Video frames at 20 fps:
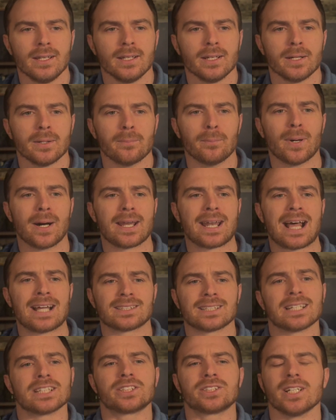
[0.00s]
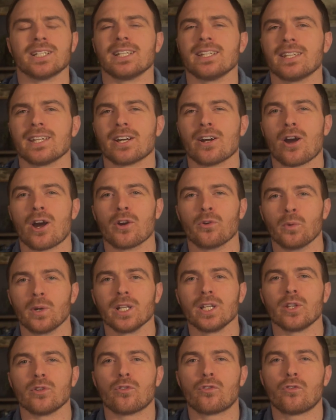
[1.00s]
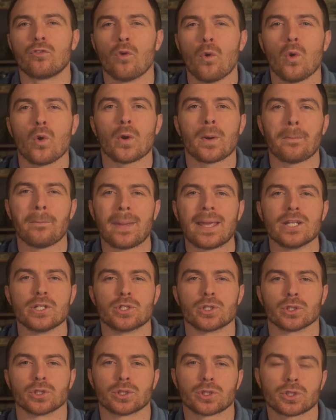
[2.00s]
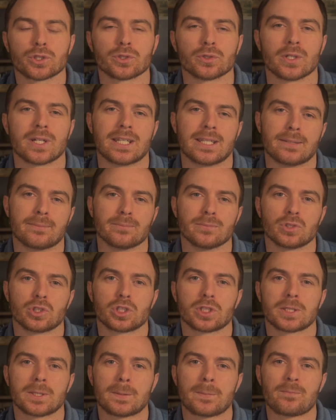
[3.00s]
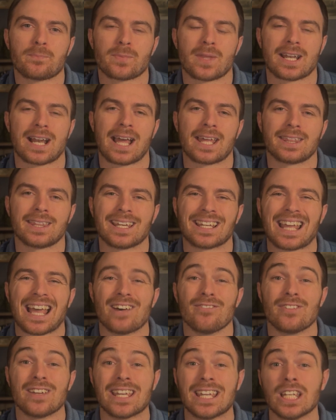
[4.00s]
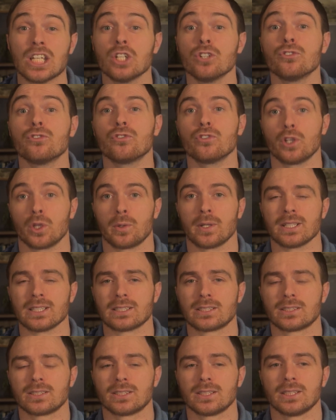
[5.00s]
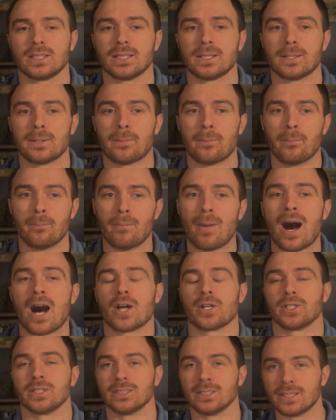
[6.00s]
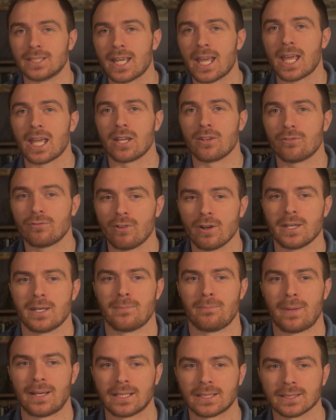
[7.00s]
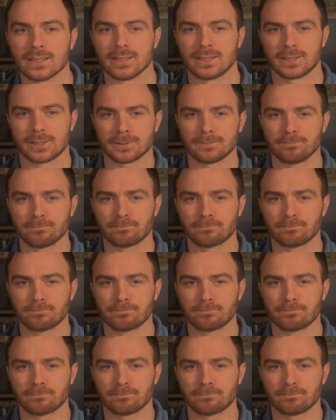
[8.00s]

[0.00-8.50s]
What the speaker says: But as I study, there are really four major streams that I think have influenced modern day fundamentalism.